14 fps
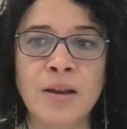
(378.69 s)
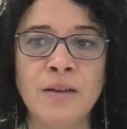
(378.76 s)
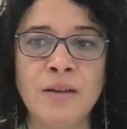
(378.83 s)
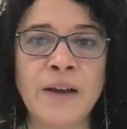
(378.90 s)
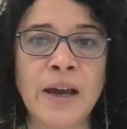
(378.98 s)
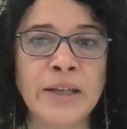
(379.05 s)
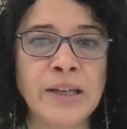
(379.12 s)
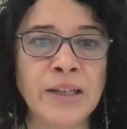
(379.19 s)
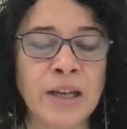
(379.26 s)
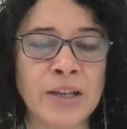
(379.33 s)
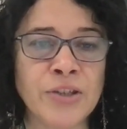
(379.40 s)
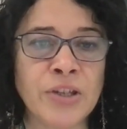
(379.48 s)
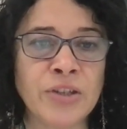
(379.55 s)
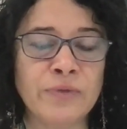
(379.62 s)
Finally, I
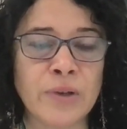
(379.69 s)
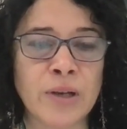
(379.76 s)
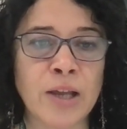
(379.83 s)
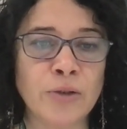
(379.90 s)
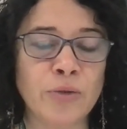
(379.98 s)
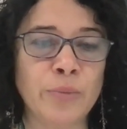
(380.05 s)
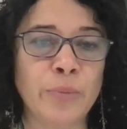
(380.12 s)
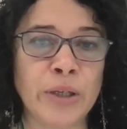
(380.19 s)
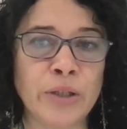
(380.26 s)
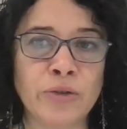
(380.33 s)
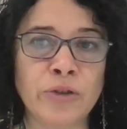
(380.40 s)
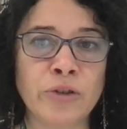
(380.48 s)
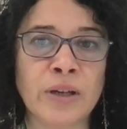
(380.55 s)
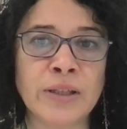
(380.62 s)
just would like to bring
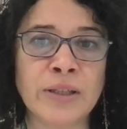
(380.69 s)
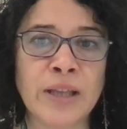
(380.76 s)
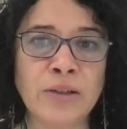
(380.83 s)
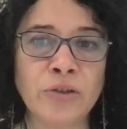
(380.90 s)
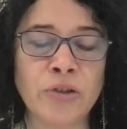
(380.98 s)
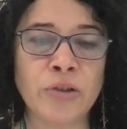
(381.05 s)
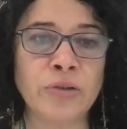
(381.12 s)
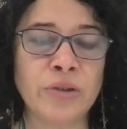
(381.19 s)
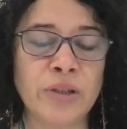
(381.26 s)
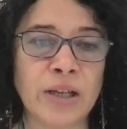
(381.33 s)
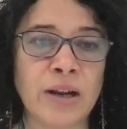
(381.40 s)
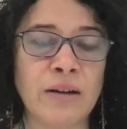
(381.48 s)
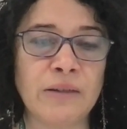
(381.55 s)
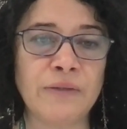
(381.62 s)
to your attention the
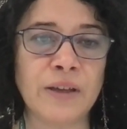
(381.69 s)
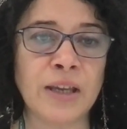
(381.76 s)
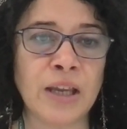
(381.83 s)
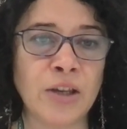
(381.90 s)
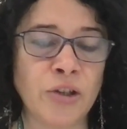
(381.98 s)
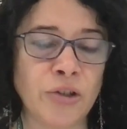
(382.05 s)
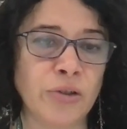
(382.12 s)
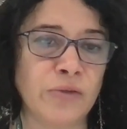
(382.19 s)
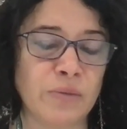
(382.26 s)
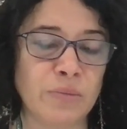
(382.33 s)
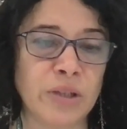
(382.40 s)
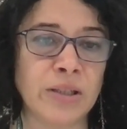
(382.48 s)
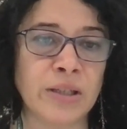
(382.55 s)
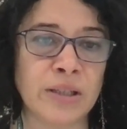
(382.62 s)
clarifications
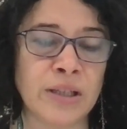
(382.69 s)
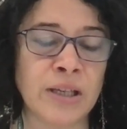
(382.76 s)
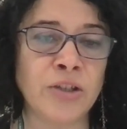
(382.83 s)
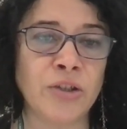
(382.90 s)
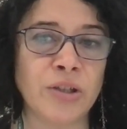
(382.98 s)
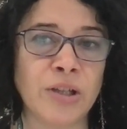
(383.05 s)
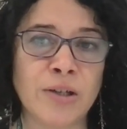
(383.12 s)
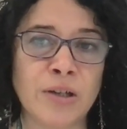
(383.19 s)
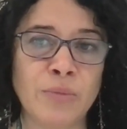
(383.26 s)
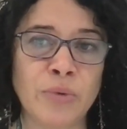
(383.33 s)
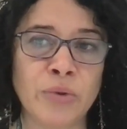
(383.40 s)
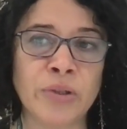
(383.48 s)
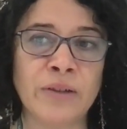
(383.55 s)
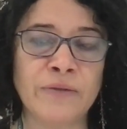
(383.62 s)
from the International
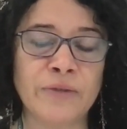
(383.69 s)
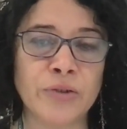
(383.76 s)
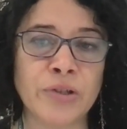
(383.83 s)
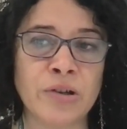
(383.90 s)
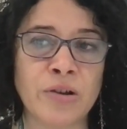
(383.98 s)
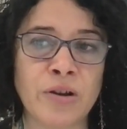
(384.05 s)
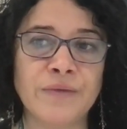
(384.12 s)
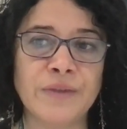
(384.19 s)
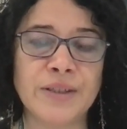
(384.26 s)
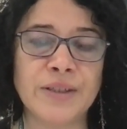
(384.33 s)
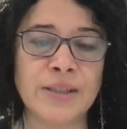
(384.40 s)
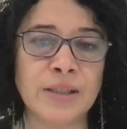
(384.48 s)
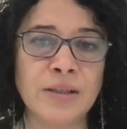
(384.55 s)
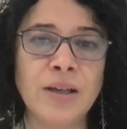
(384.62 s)
Tribunal for the Law of the
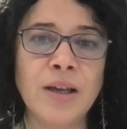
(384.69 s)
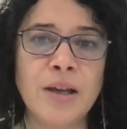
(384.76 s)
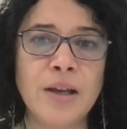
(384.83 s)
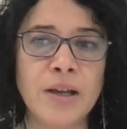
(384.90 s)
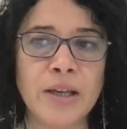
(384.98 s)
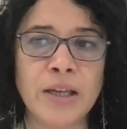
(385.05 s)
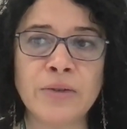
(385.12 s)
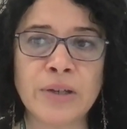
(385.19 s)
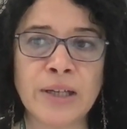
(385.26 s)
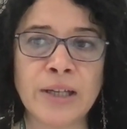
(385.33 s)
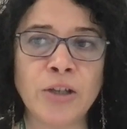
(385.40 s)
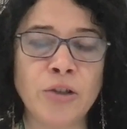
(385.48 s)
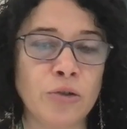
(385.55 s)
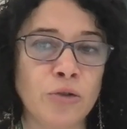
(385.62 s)
Sea in
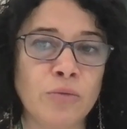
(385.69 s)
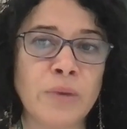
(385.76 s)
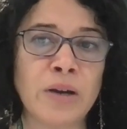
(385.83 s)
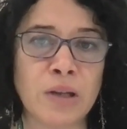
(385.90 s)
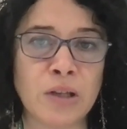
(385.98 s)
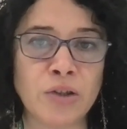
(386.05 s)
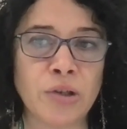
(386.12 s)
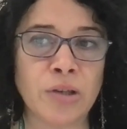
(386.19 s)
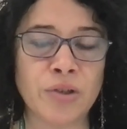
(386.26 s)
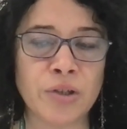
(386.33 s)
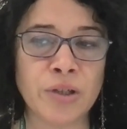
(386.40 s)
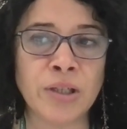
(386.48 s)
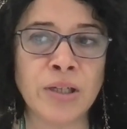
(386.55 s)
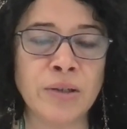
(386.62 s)
relation to marine
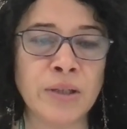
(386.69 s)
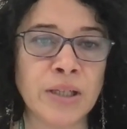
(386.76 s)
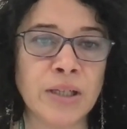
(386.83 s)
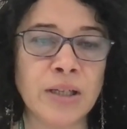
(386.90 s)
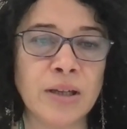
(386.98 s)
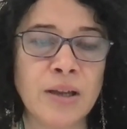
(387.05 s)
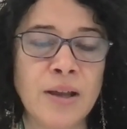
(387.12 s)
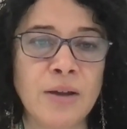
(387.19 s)
geoengineering,